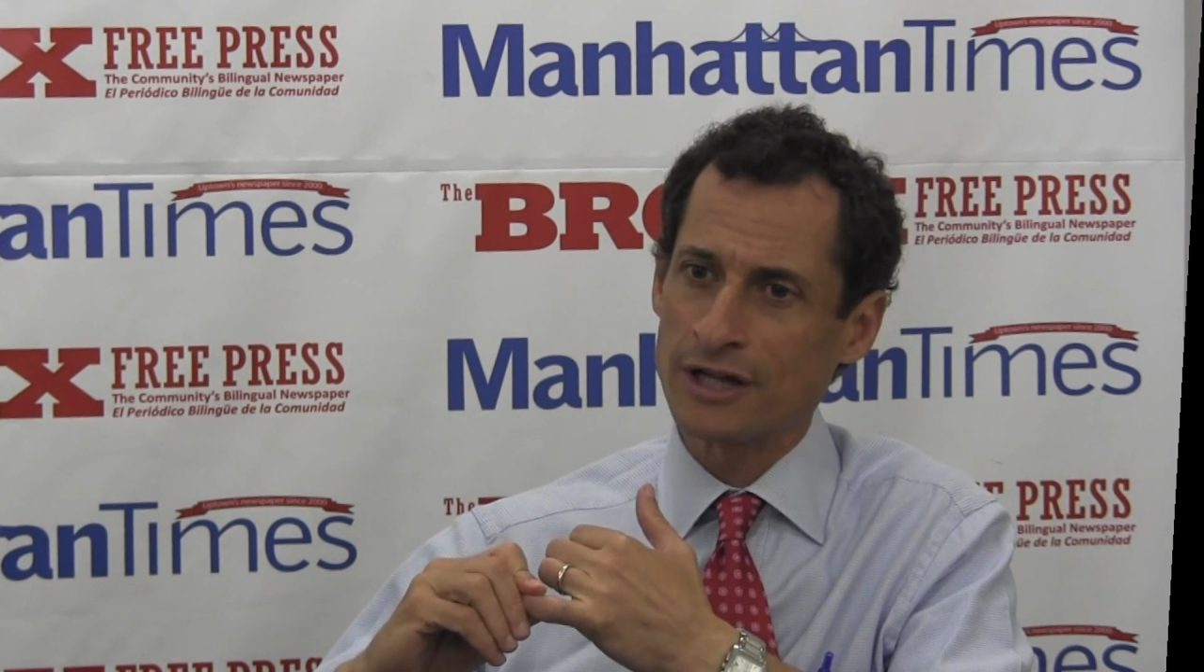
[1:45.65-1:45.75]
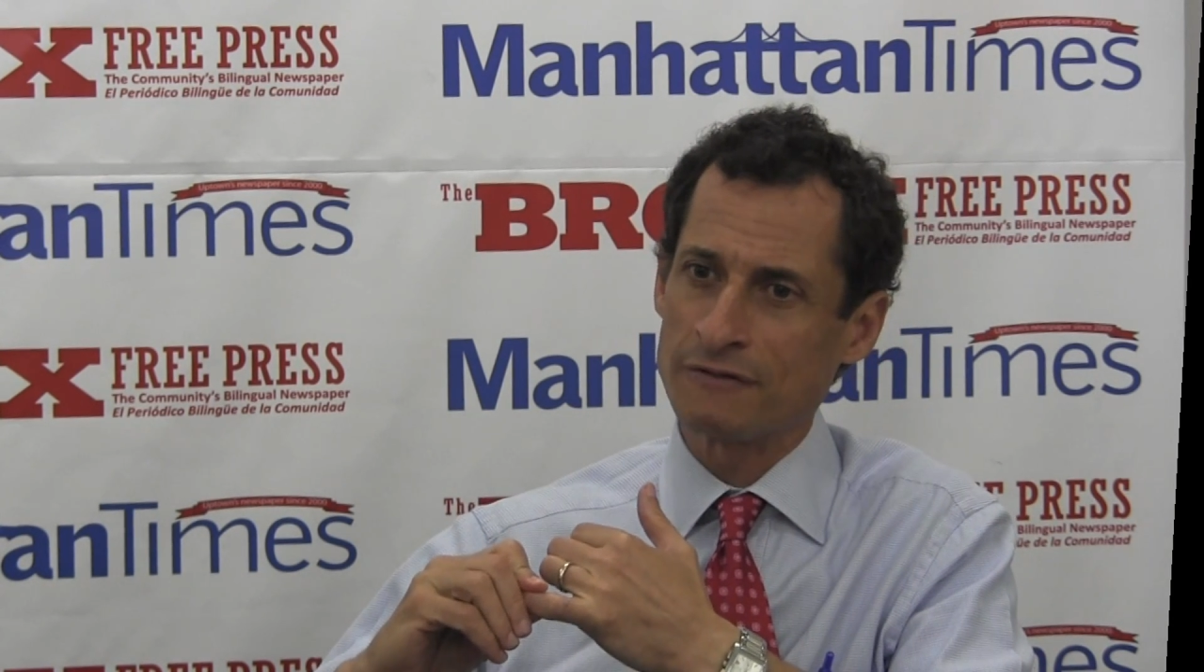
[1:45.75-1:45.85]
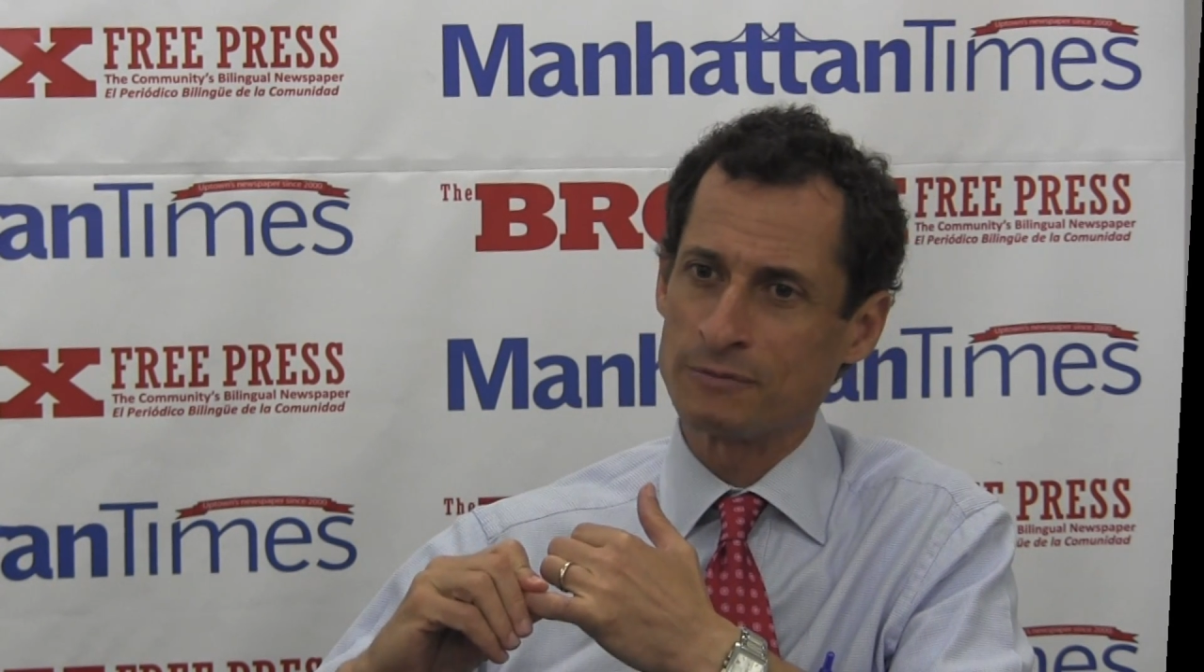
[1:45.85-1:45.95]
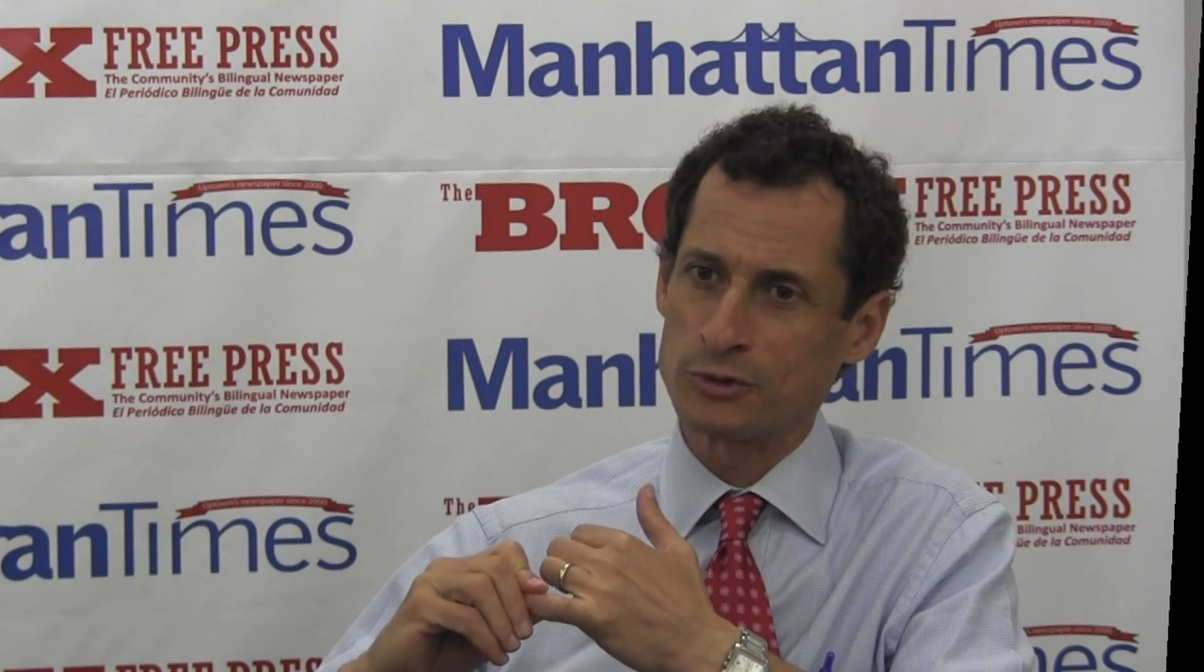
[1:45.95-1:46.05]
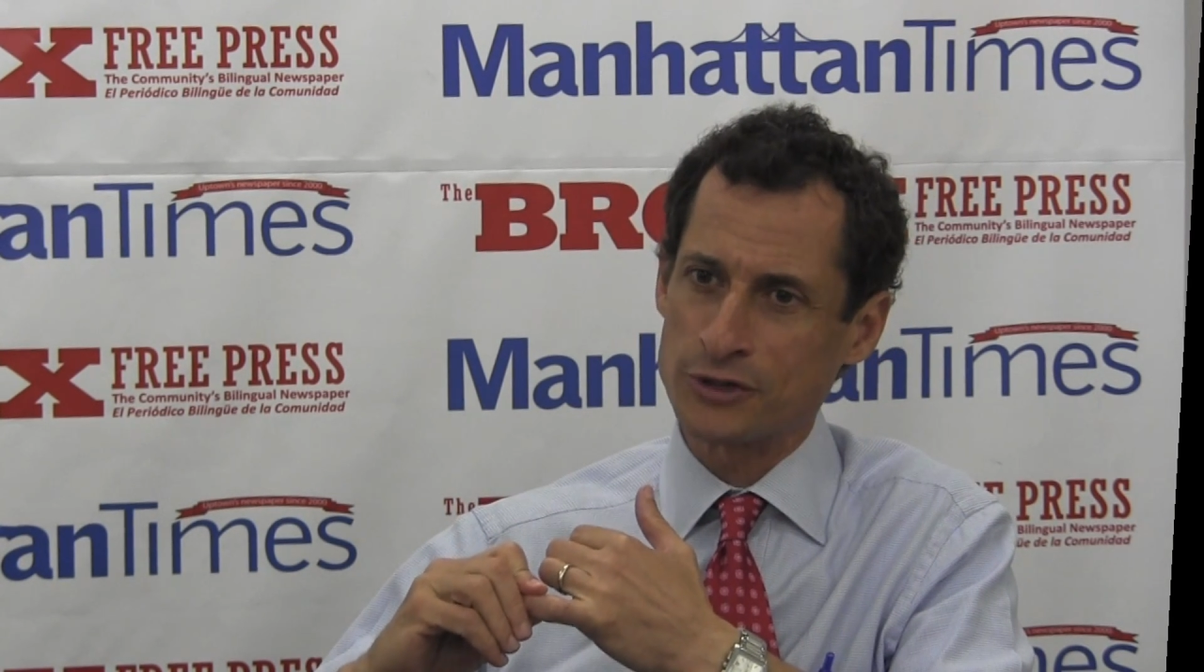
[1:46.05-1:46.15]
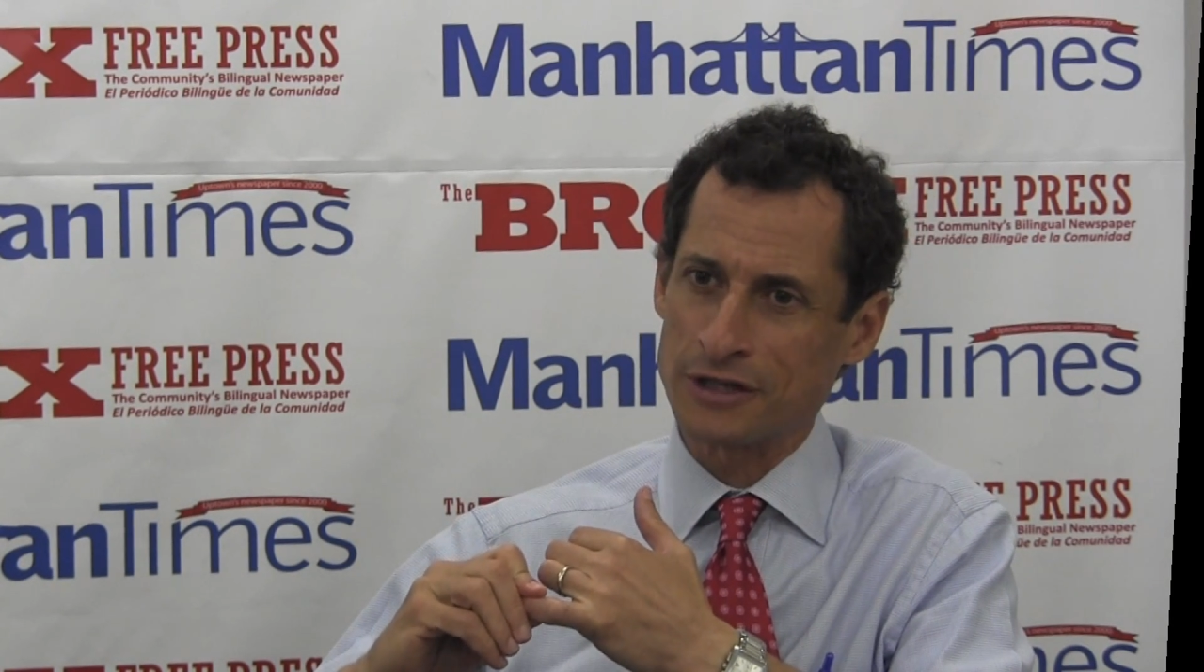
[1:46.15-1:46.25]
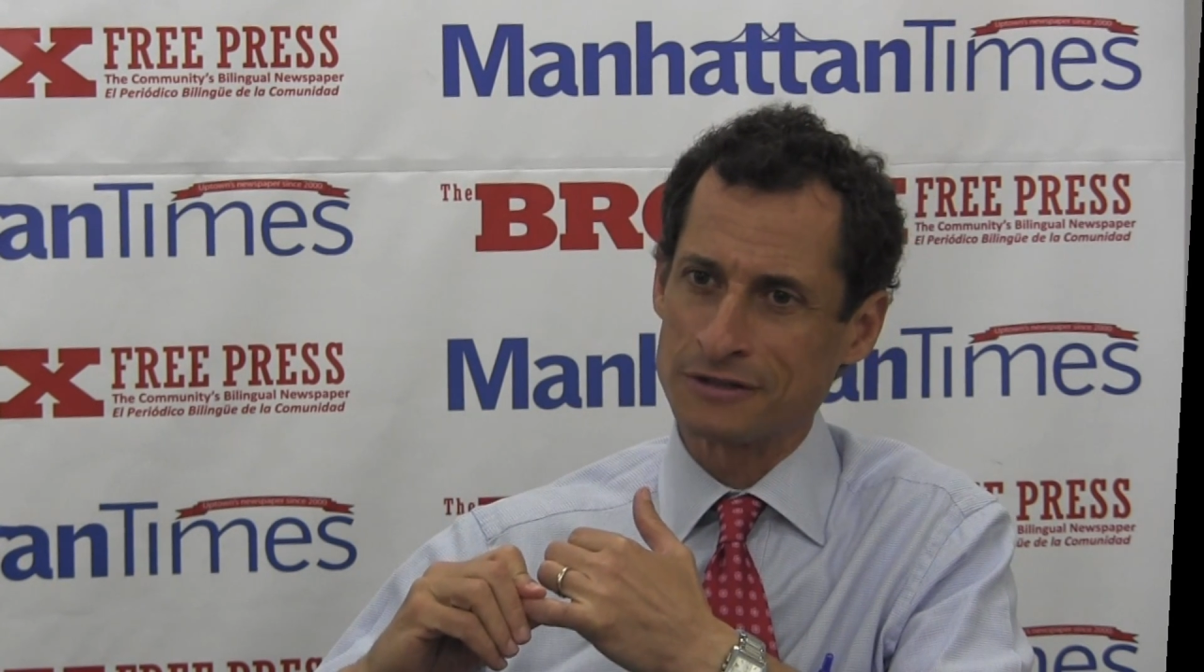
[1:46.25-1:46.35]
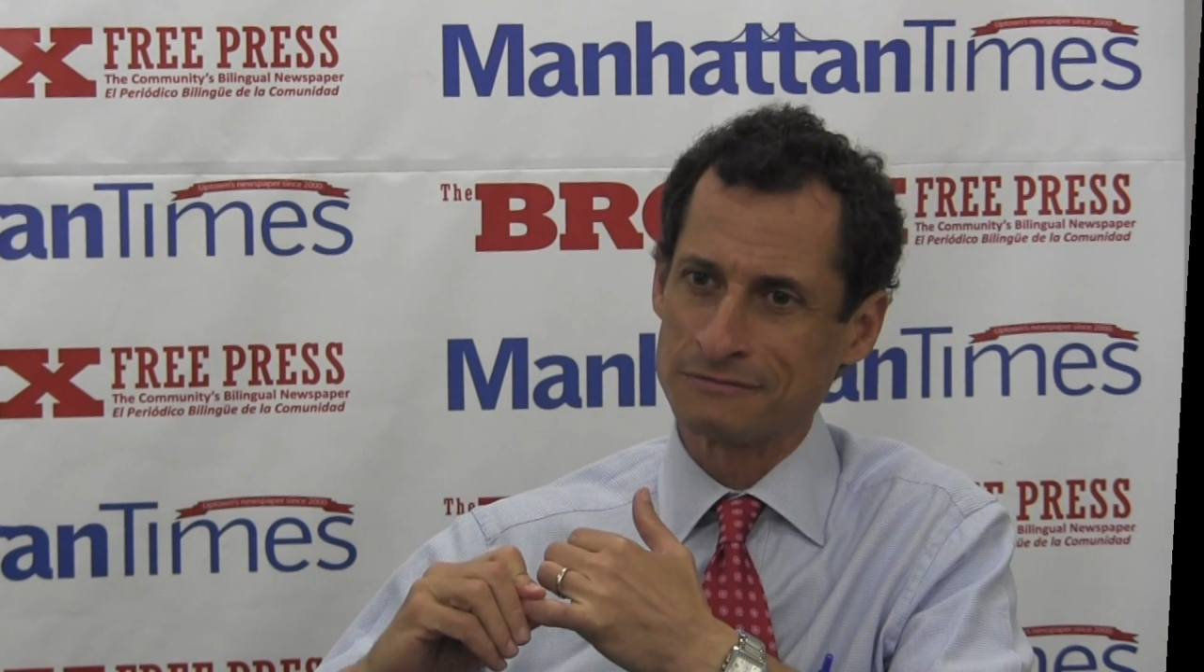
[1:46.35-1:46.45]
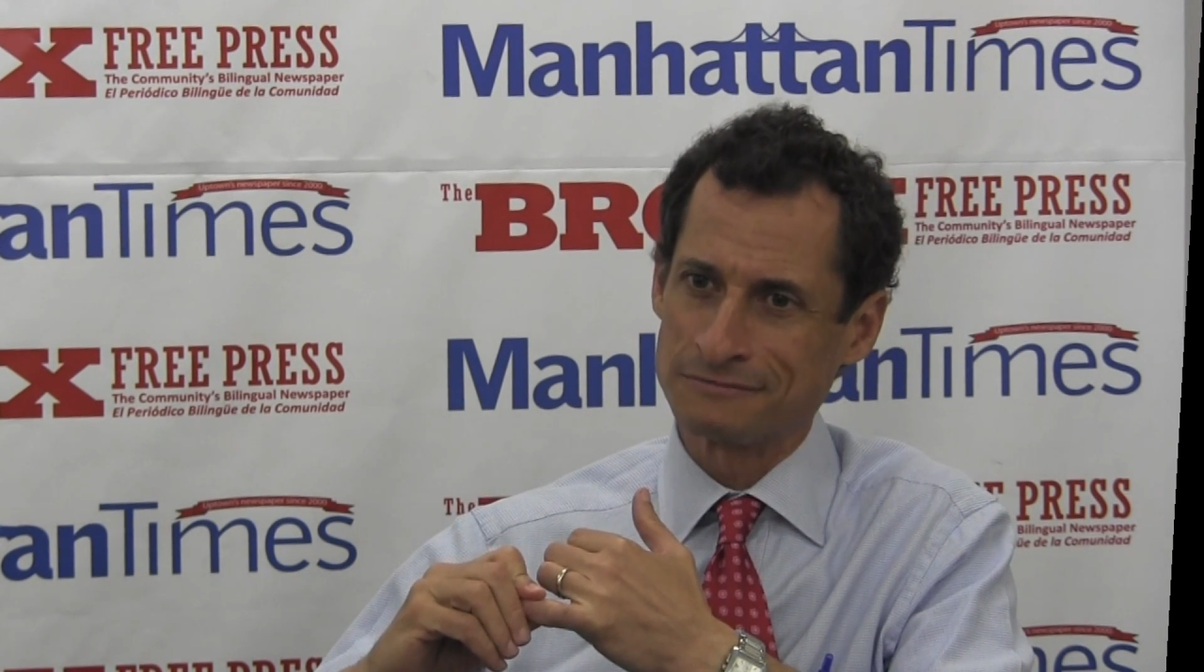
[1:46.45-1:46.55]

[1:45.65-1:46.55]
11%